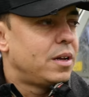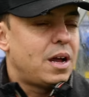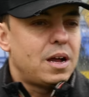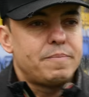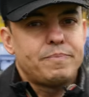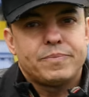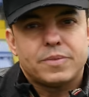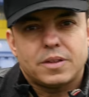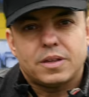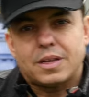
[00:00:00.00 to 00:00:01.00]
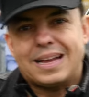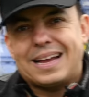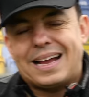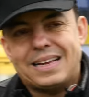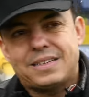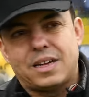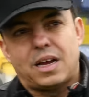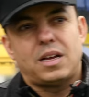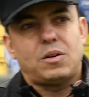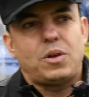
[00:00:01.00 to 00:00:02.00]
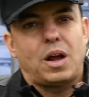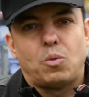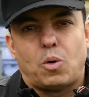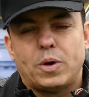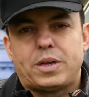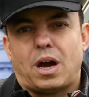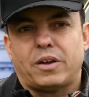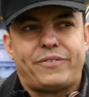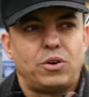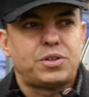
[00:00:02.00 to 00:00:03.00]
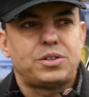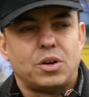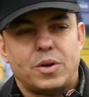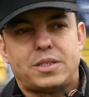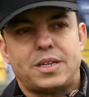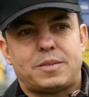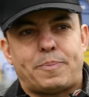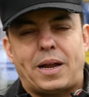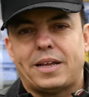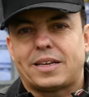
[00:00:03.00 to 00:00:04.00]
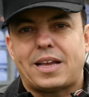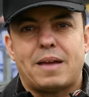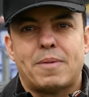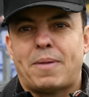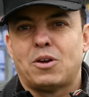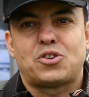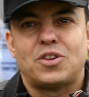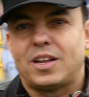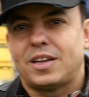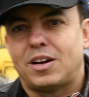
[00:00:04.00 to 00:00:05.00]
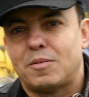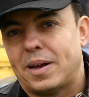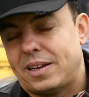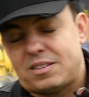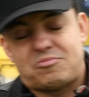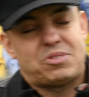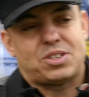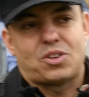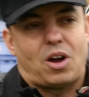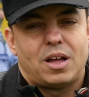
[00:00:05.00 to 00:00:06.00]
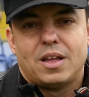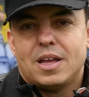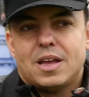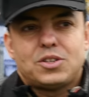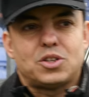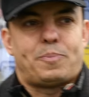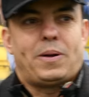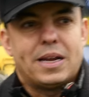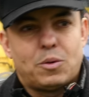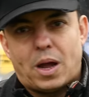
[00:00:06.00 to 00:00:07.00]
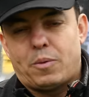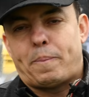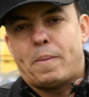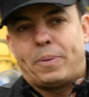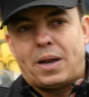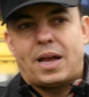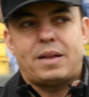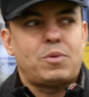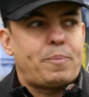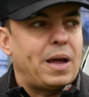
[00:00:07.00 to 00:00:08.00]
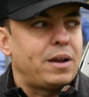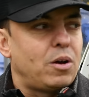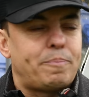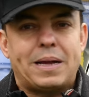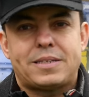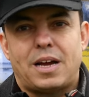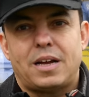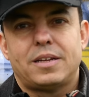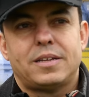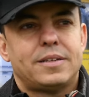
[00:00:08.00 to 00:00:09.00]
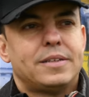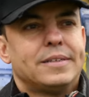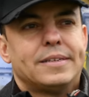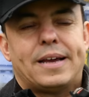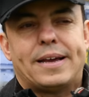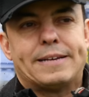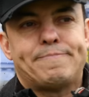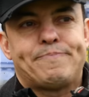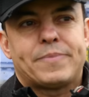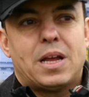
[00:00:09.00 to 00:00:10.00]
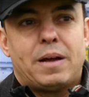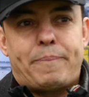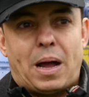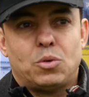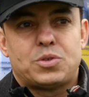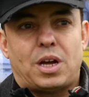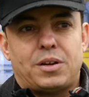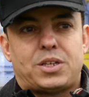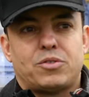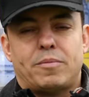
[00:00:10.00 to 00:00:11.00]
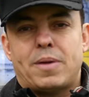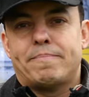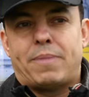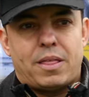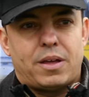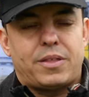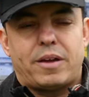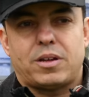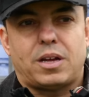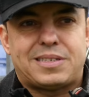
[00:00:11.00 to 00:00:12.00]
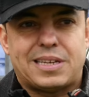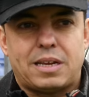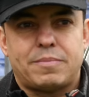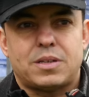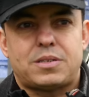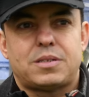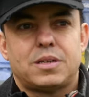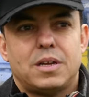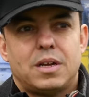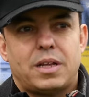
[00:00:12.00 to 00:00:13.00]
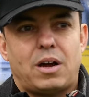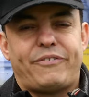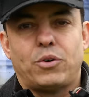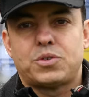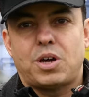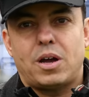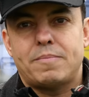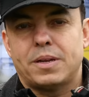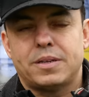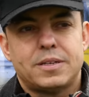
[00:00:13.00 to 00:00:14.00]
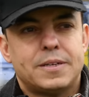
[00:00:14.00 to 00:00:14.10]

Um, and uh, you know what we can't afford to do is, is play the game emotionally. You know what I mean? It's just got to just play the way we've been playing. We're playing a lot better. Um, but I also need to remember that they're a team that's they are full time and